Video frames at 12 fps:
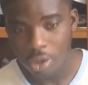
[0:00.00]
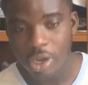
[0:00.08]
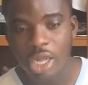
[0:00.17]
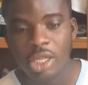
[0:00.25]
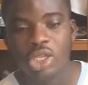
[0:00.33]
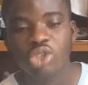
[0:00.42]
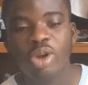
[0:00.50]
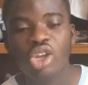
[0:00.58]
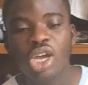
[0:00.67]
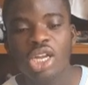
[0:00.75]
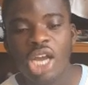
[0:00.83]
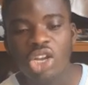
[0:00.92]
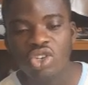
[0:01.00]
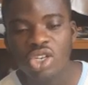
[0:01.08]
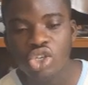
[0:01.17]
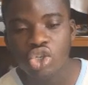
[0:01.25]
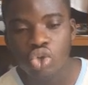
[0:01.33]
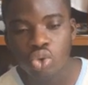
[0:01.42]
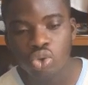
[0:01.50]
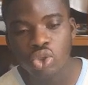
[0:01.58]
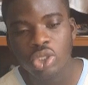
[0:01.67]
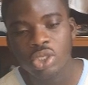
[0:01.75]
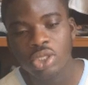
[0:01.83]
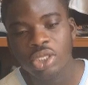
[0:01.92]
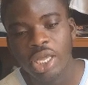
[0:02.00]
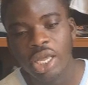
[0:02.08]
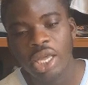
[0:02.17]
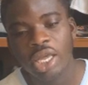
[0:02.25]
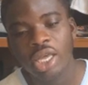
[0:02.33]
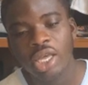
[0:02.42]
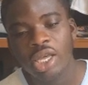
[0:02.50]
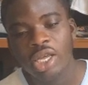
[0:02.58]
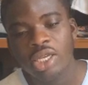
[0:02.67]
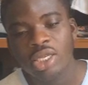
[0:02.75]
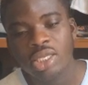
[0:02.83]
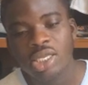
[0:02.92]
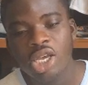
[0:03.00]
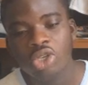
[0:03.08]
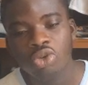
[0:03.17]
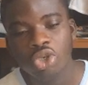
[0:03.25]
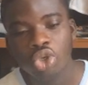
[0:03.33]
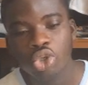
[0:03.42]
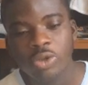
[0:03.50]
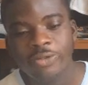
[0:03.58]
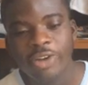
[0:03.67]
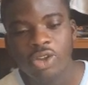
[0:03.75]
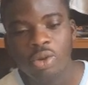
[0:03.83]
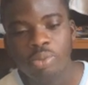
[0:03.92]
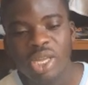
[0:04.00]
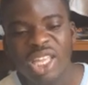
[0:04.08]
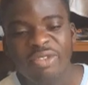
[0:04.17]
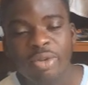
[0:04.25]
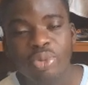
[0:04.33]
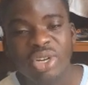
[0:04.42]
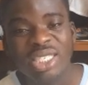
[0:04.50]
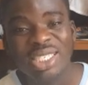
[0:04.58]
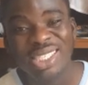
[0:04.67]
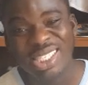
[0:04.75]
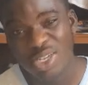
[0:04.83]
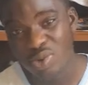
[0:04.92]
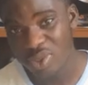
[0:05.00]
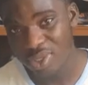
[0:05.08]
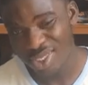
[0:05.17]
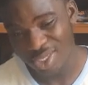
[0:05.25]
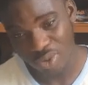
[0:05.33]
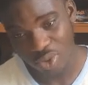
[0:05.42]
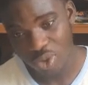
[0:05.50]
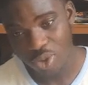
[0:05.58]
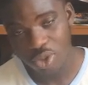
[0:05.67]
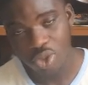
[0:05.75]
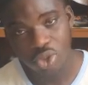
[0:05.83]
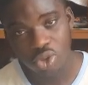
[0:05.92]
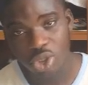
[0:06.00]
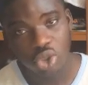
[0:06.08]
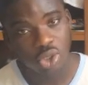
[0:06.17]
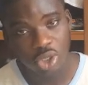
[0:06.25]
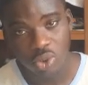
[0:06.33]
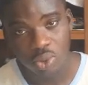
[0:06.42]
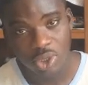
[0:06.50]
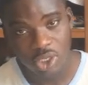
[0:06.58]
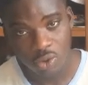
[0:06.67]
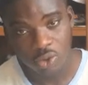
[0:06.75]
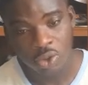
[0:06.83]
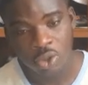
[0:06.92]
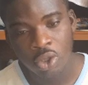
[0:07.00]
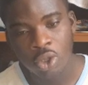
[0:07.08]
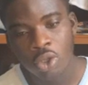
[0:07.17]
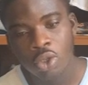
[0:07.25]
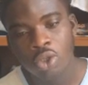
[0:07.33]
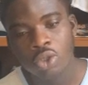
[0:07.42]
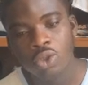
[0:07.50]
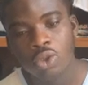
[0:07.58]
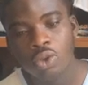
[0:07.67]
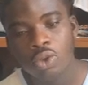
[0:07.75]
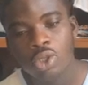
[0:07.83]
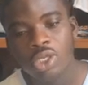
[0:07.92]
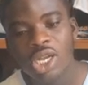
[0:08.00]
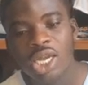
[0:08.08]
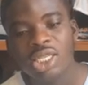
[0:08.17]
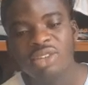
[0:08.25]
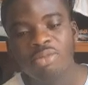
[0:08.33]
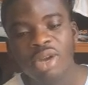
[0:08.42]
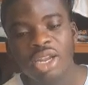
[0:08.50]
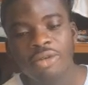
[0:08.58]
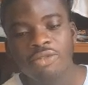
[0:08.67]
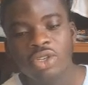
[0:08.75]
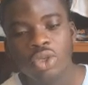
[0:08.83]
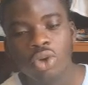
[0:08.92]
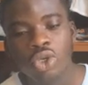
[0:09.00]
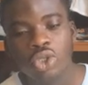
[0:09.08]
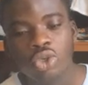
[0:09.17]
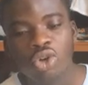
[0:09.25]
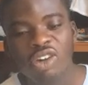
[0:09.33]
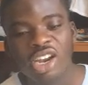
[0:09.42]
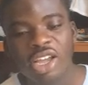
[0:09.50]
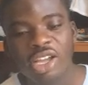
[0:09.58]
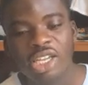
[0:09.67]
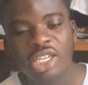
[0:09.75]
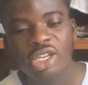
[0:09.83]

Right. So you can actually use the CS ratio to find your break-even point in sales, not unit, sales. So that's given by the fixed cost or the